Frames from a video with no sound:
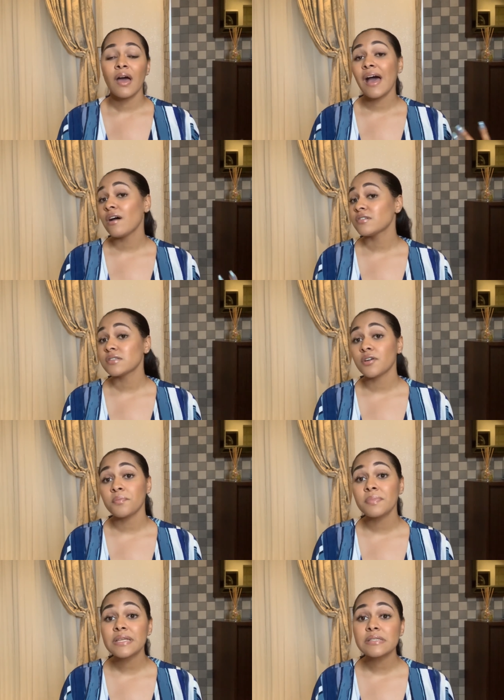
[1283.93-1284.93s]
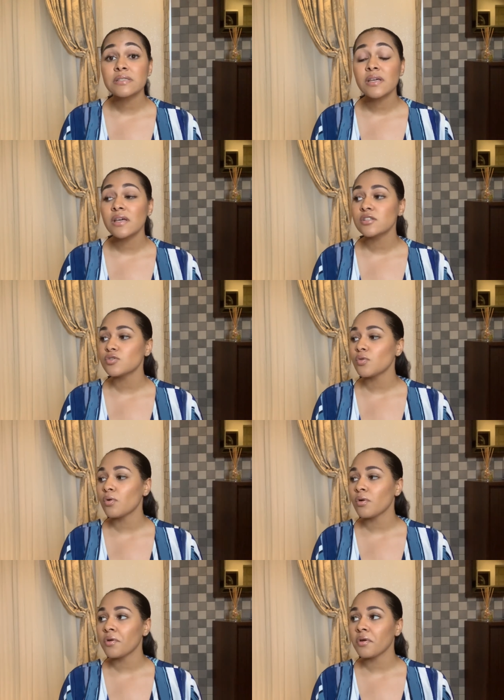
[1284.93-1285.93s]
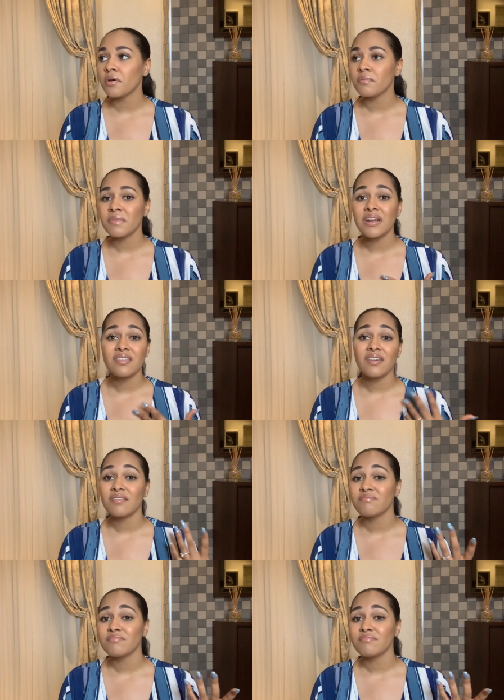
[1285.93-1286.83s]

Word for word: how to start a business or anything,